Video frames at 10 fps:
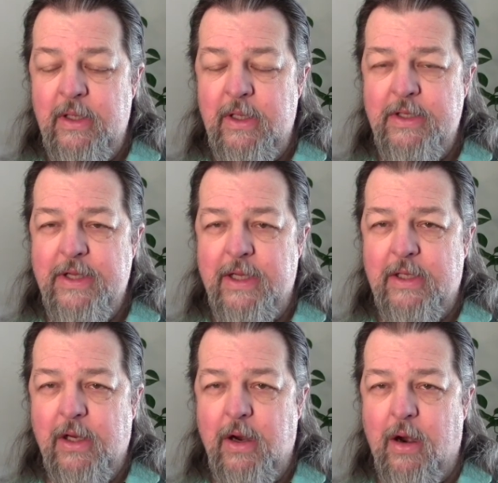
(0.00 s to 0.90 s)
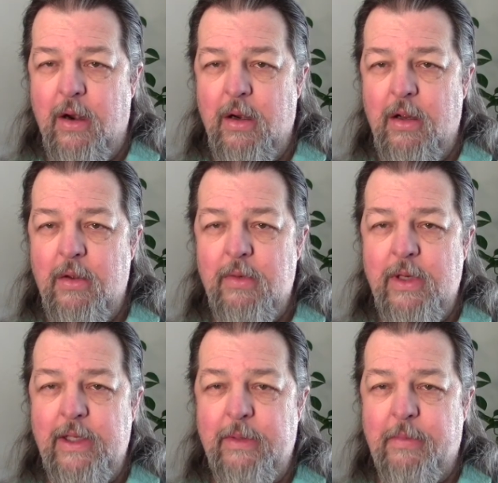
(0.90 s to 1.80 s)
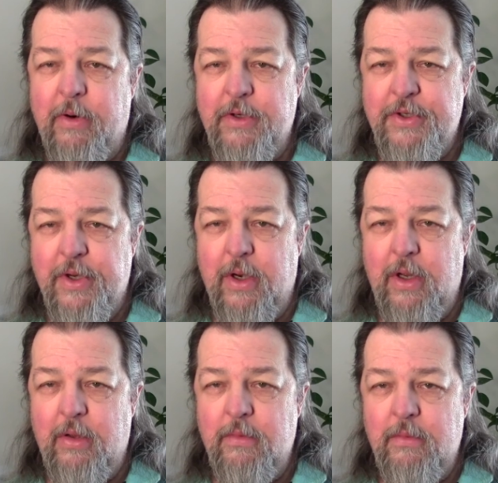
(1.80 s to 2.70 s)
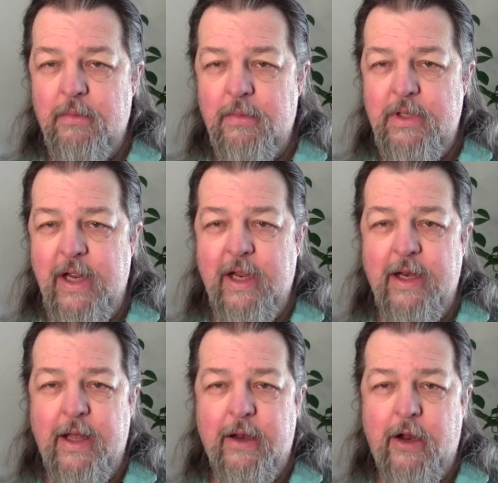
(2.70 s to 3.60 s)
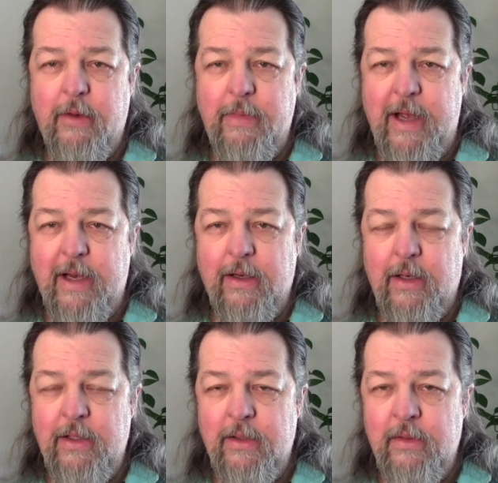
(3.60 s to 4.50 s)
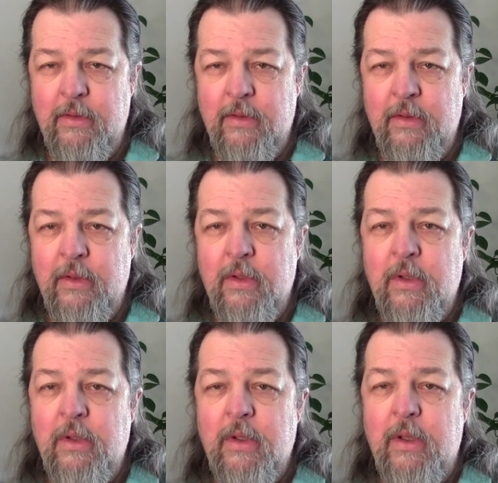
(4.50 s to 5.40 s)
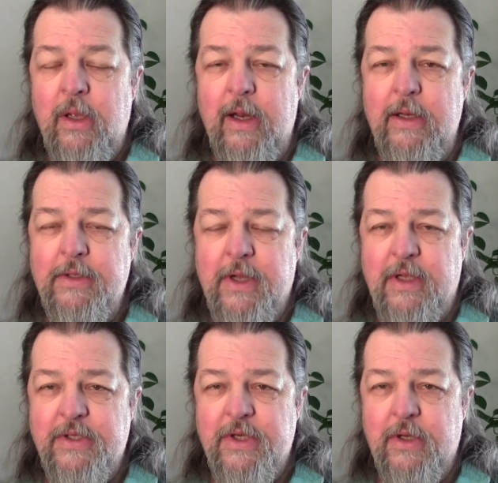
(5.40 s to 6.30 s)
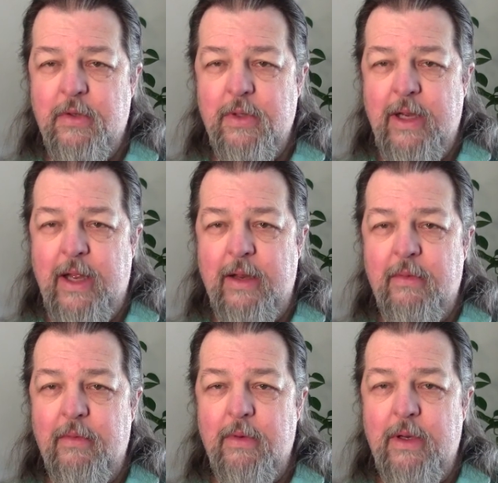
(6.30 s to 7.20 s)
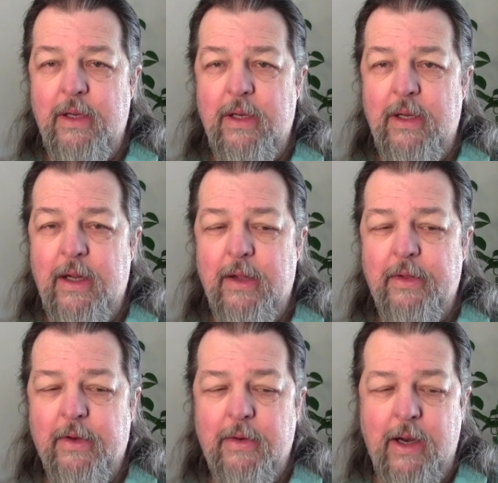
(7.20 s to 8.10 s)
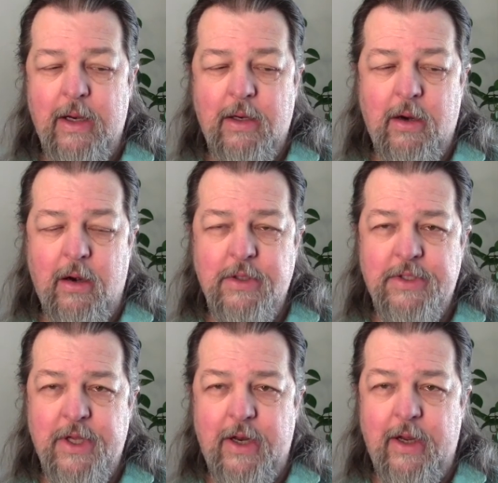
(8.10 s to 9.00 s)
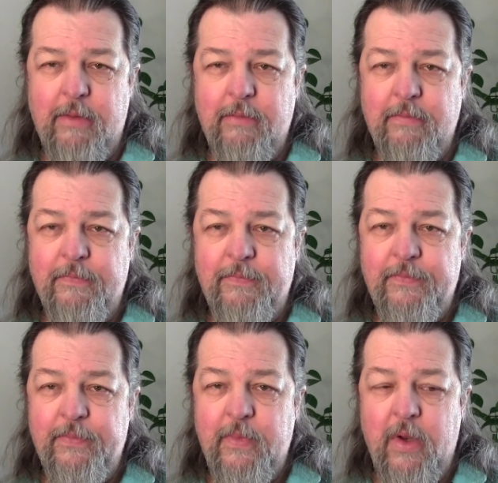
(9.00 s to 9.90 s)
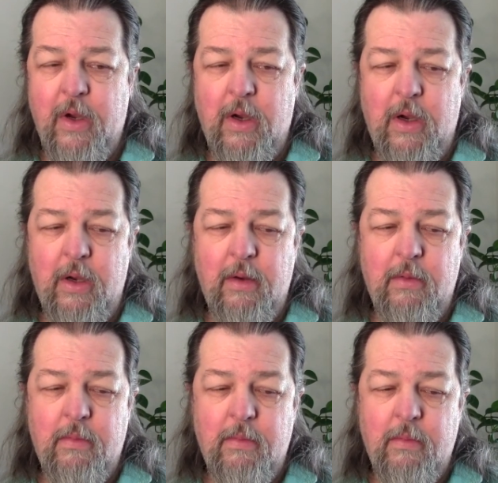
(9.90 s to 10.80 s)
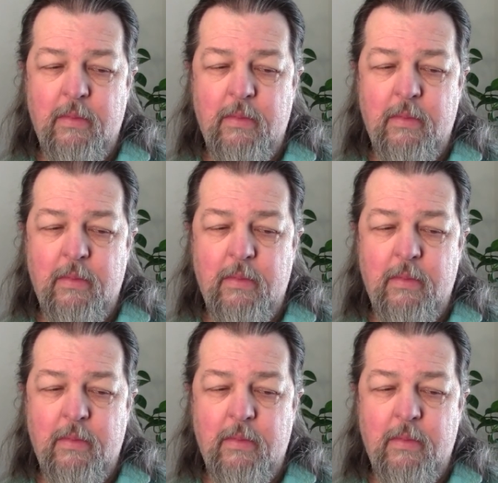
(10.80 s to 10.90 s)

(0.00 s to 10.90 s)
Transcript: He's got the car loan and the personal loan taken out automatically. And he's also got the credit card set up on